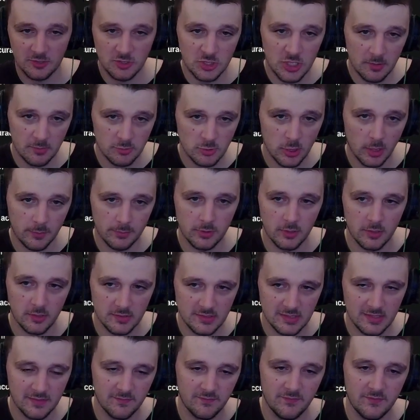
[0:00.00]
chip shot
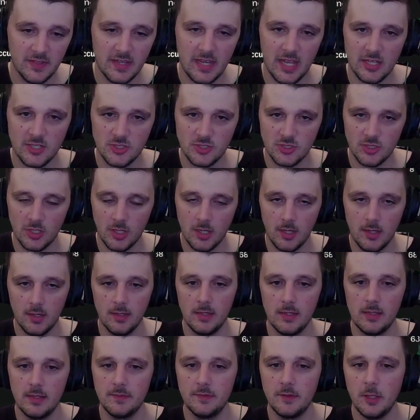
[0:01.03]
plus, finesse shot.
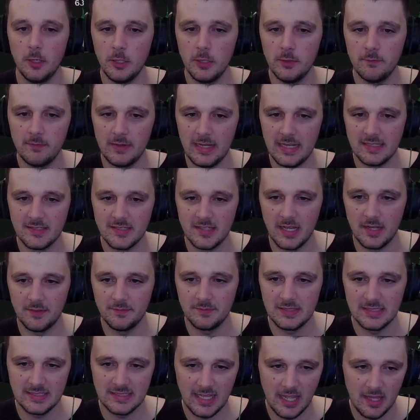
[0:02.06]
The only reason
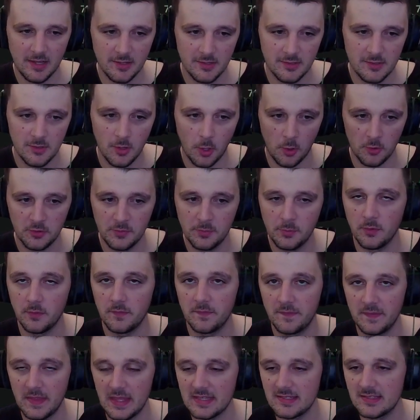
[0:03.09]
I've decided not to
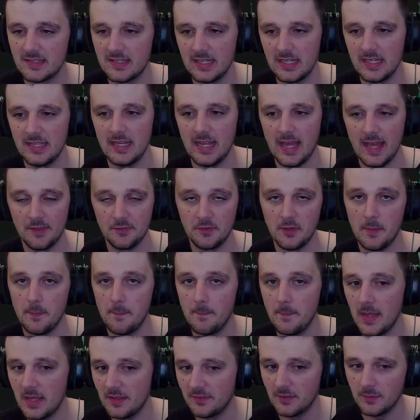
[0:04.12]
put this Keane as a
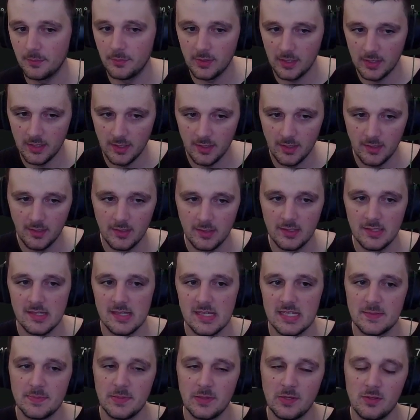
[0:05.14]
meta player
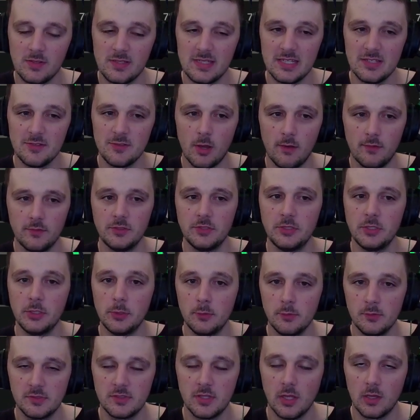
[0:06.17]
is because he's not
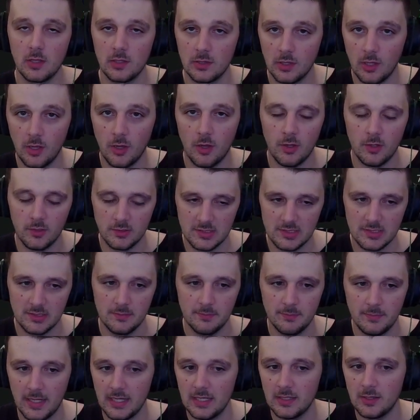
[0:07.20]
used a lot
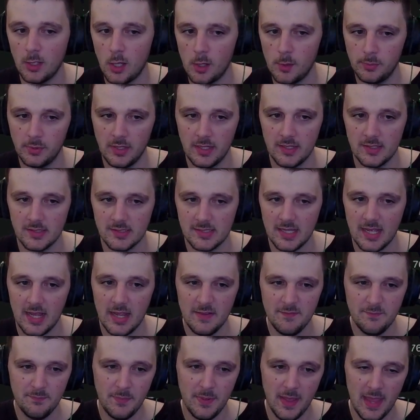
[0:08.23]
by a lot of players.
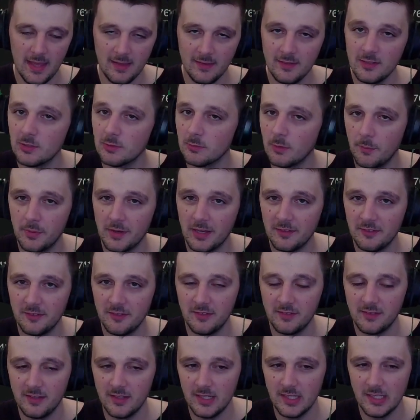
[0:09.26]
I've barely come up against
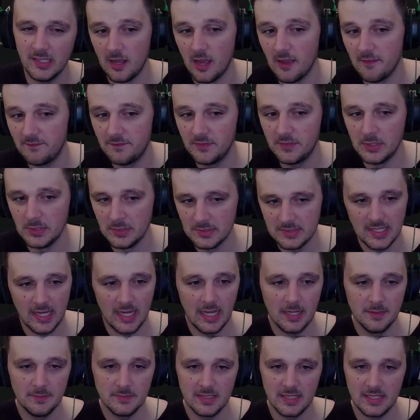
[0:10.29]
this Keane a few
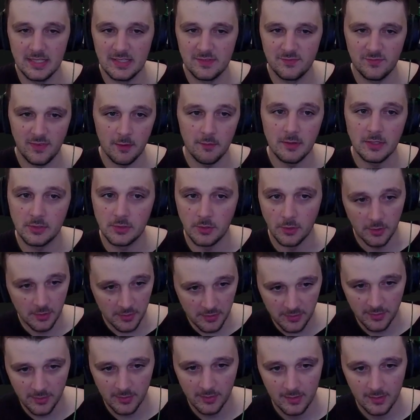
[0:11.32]
times. He's very
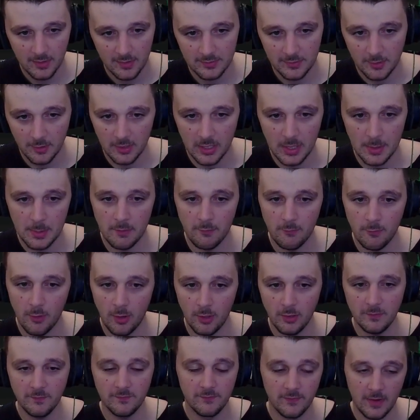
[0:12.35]
good. Don't get me
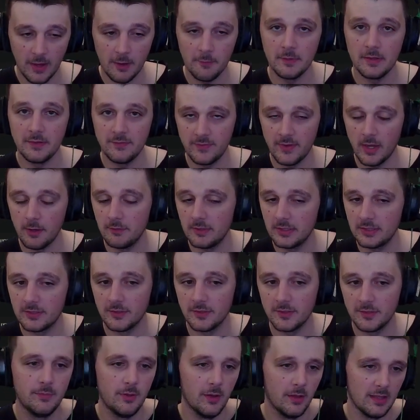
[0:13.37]
wrong, very, very
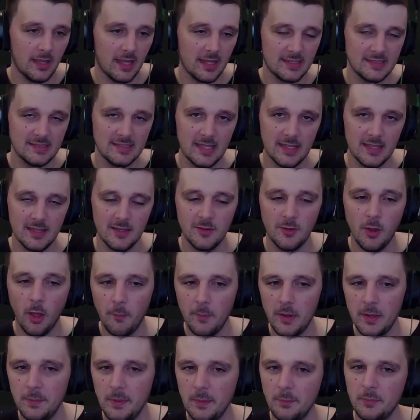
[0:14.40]
good. But like I said,
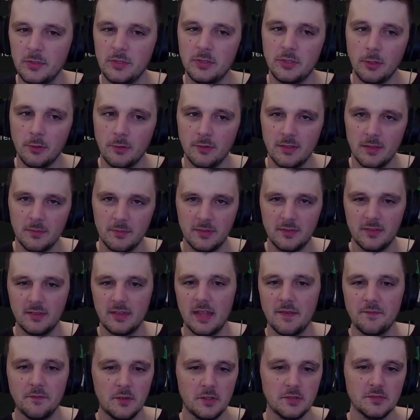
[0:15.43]
not many people use him, so
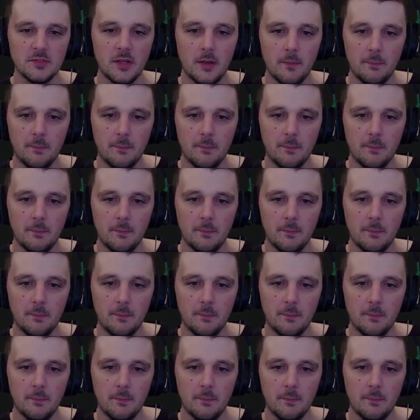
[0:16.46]
therefore it's not